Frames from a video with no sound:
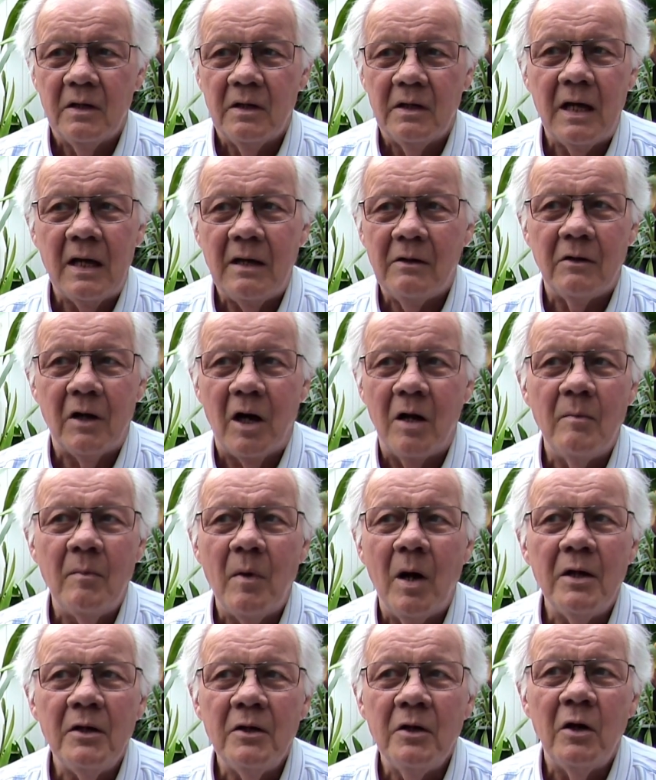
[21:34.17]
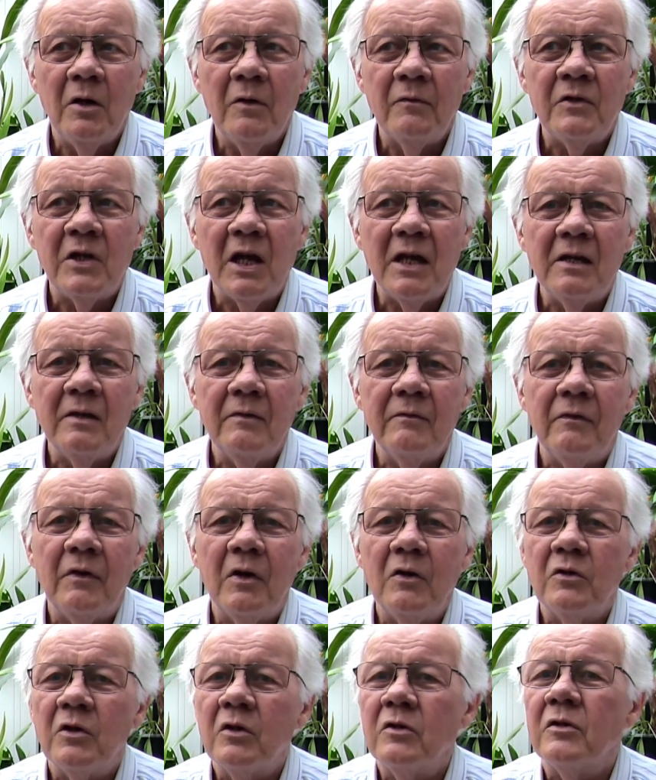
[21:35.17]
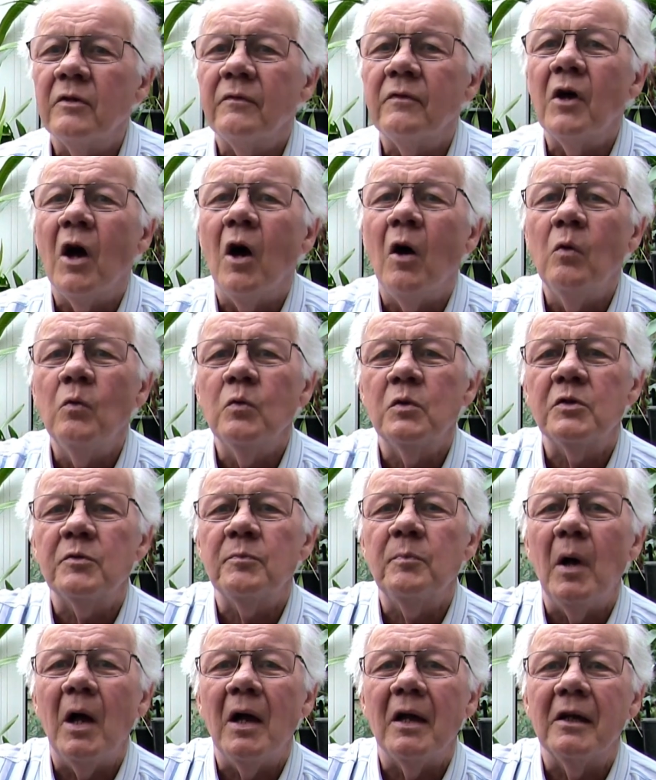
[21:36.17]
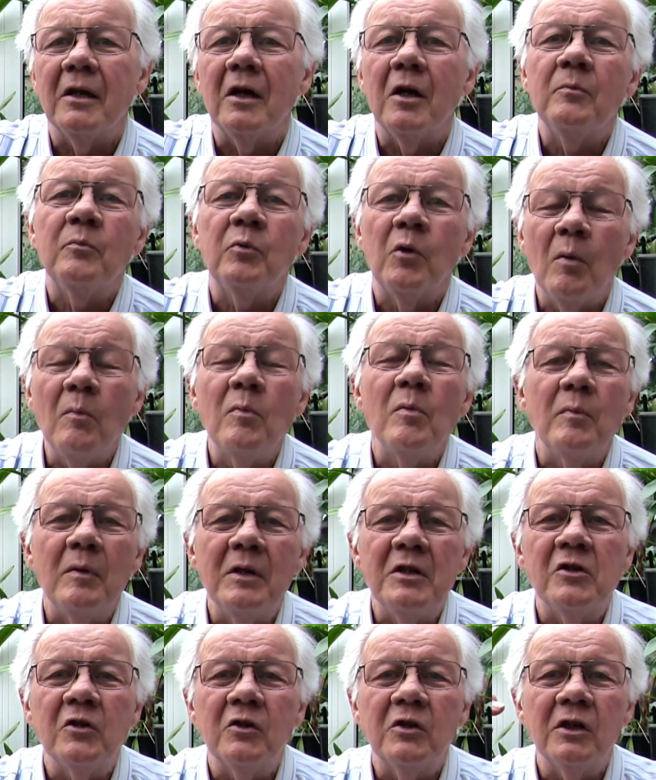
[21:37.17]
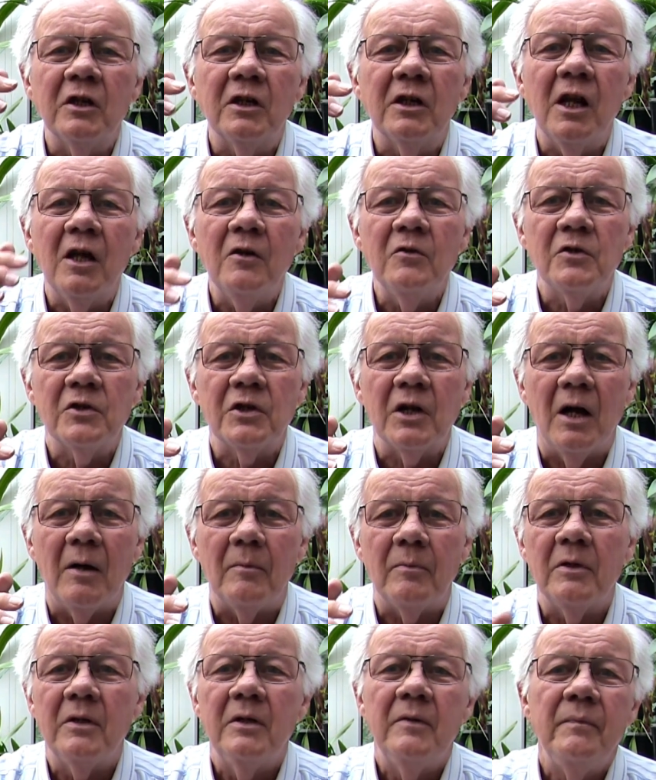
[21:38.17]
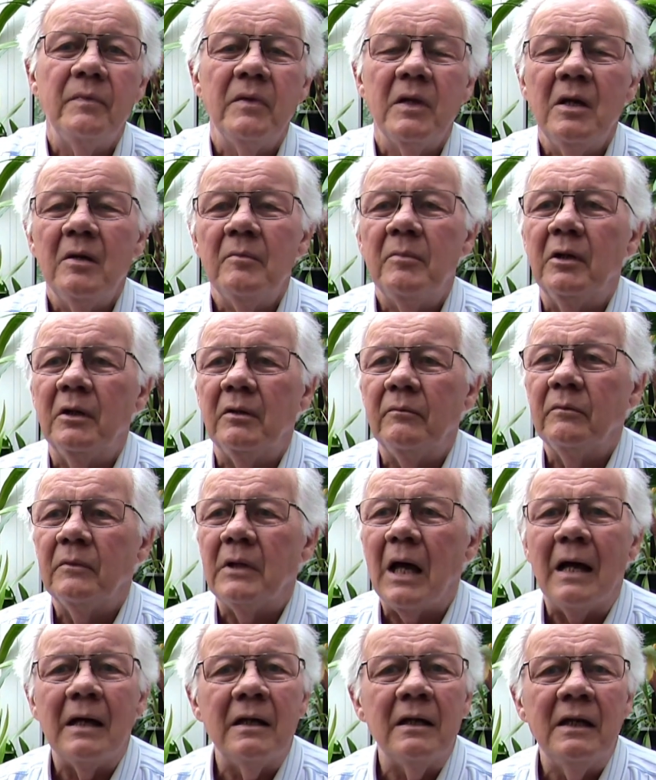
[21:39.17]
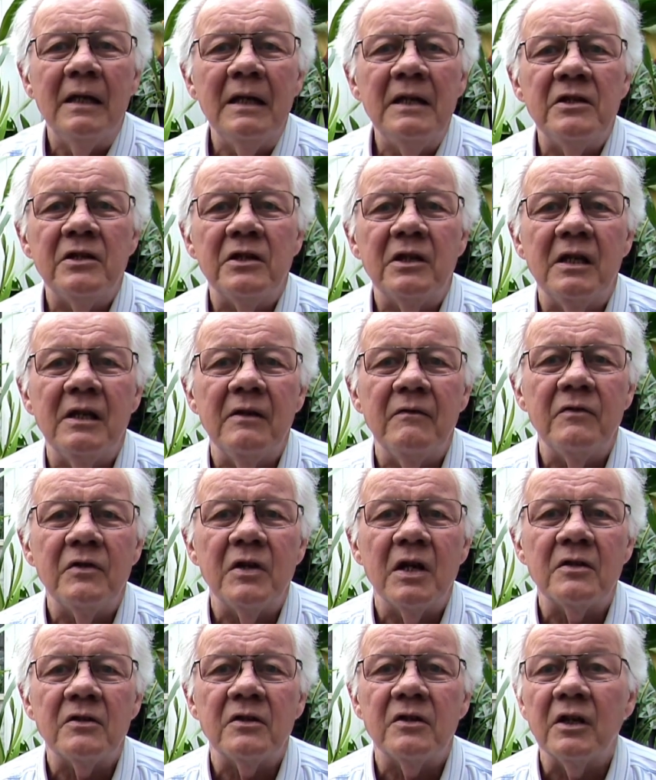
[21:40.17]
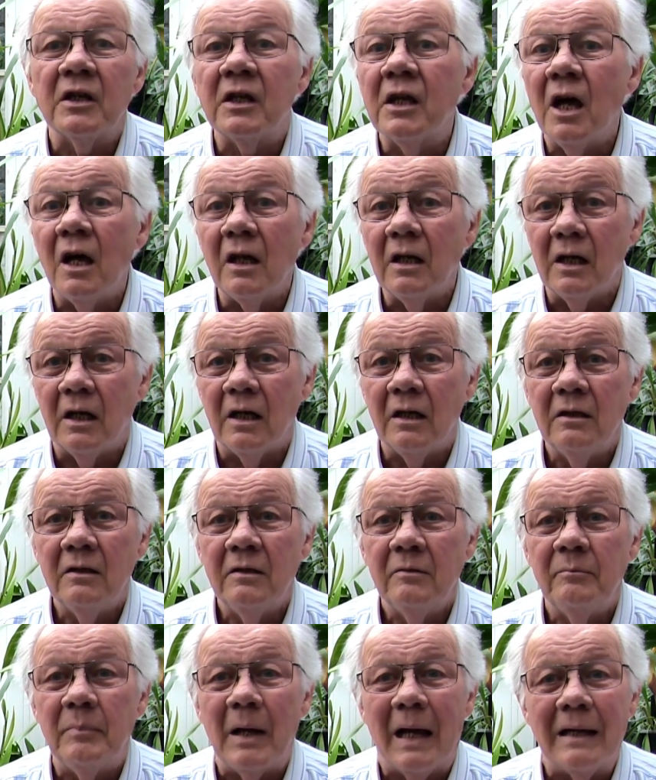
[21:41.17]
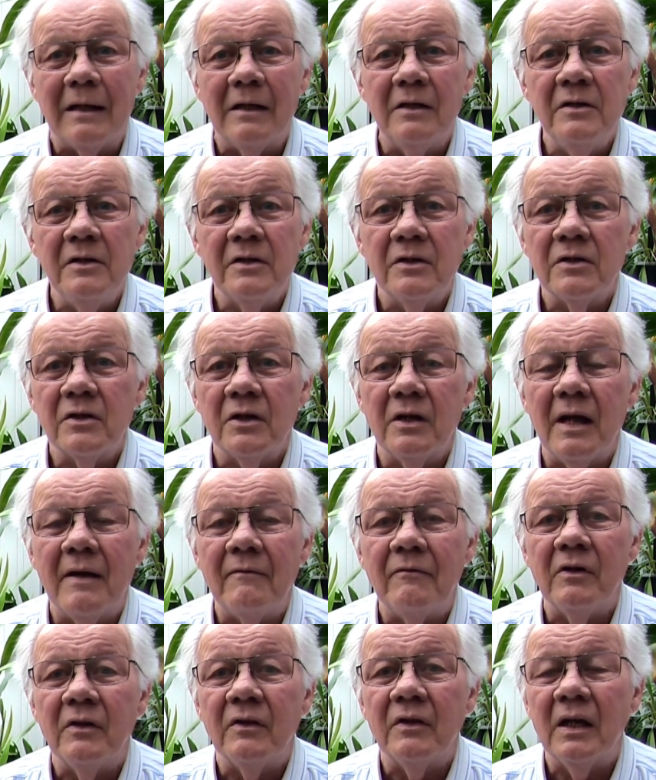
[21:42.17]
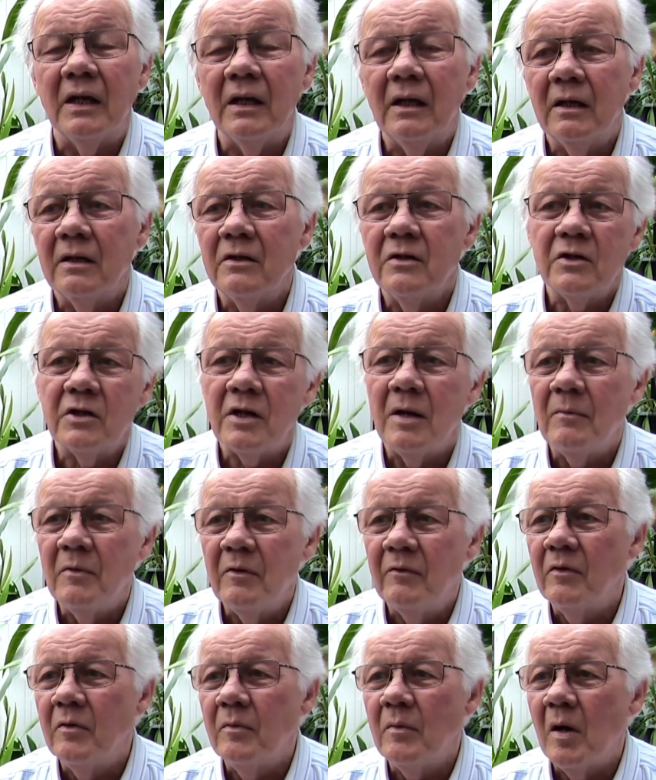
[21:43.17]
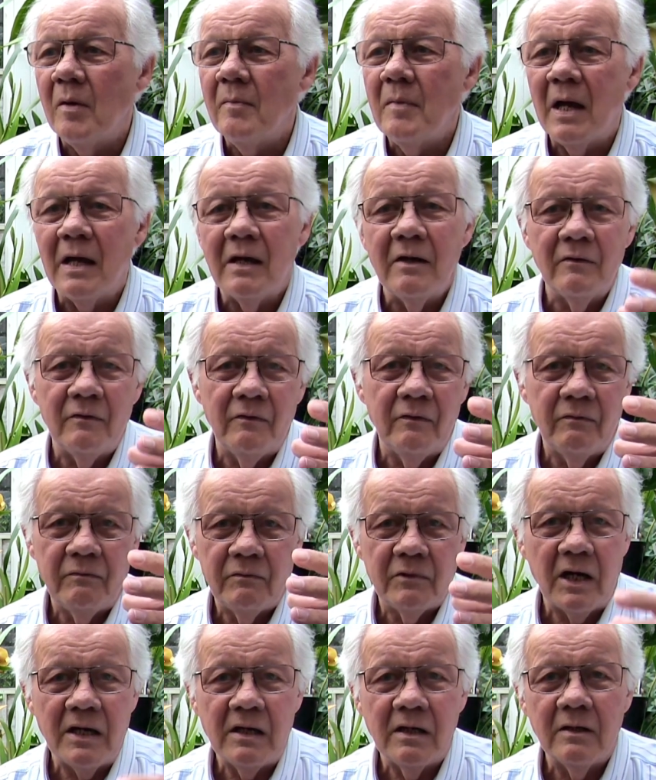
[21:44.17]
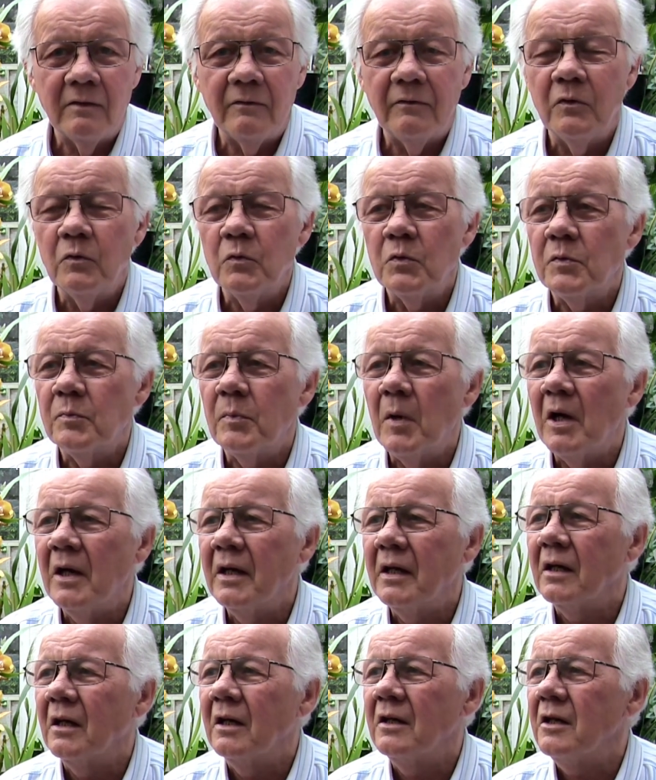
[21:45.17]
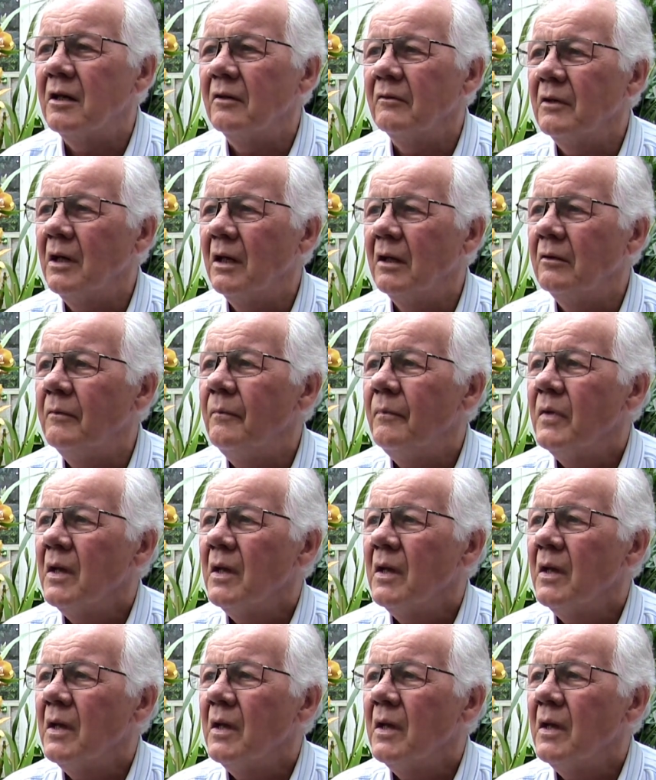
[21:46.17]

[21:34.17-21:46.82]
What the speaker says: Now, I might not have taken photos of the whole spike, I probably took a close-up, but that at least gives us the colour balance and everything, and some of them I may have taken a full spike, I don't know.